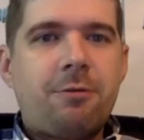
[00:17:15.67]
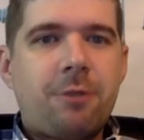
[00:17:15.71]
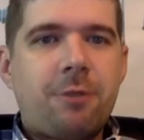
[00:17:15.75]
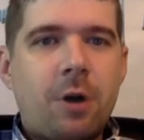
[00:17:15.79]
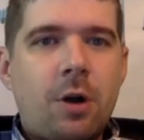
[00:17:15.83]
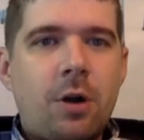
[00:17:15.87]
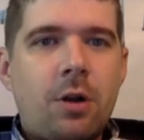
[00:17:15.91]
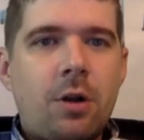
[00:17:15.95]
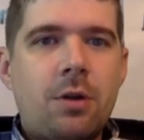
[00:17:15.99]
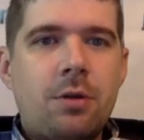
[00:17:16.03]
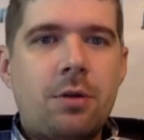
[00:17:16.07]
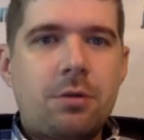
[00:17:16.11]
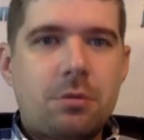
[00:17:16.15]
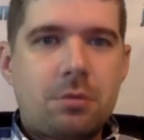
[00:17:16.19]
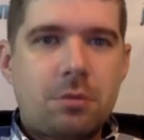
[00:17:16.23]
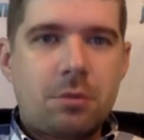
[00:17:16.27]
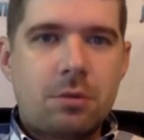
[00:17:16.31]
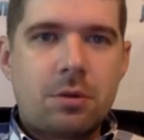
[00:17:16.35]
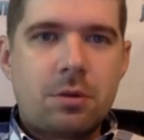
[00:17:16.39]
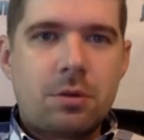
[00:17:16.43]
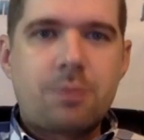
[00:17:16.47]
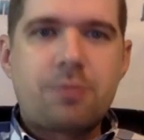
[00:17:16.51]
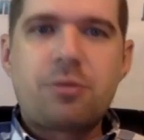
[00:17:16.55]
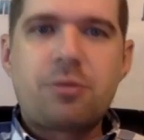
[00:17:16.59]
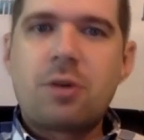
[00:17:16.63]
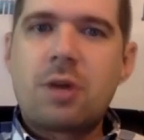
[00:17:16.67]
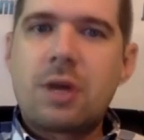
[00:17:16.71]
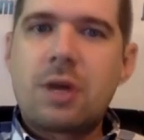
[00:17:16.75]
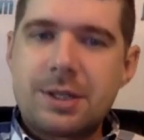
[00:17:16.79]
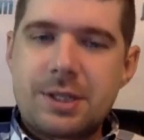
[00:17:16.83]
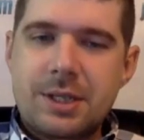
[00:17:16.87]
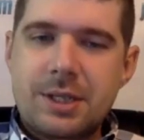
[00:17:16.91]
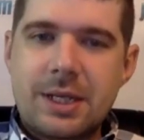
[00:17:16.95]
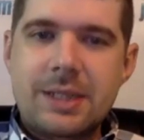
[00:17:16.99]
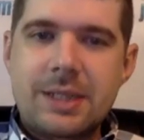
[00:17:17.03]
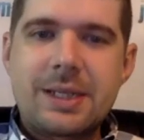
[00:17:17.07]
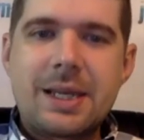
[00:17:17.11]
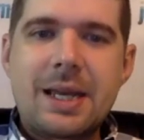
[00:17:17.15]
follow through the
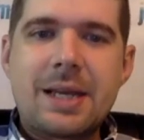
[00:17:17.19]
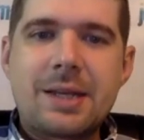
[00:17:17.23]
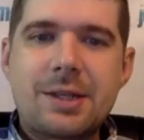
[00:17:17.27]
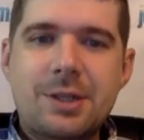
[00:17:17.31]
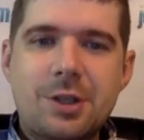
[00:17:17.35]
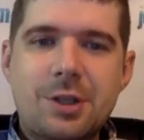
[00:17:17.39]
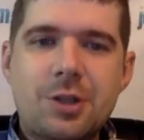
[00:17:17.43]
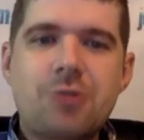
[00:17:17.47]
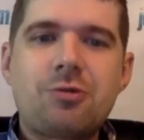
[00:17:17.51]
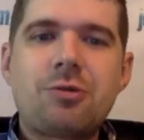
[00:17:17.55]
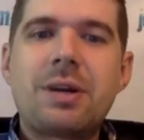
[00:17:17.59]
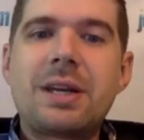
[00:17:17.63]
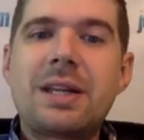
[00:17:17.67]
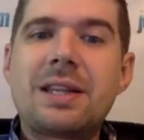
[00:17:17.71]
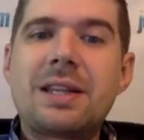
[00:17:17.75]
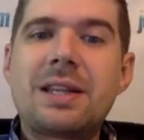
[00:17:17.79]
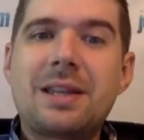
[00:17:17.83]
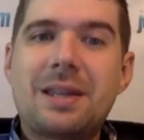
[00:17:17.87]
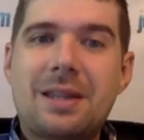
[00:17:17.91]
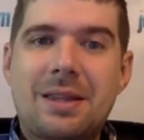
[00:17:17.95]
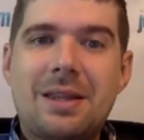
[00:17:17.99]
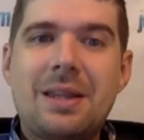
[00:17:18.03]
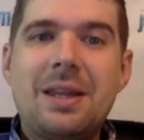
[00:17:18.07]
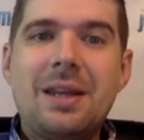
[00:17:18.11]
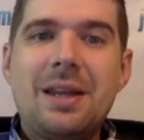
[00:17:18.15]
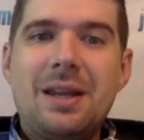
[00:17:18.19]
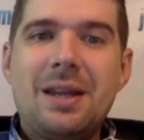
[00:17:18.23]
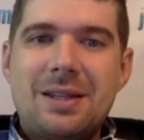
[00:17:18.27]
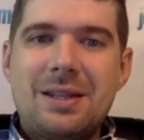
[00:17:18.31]
process as it's written in,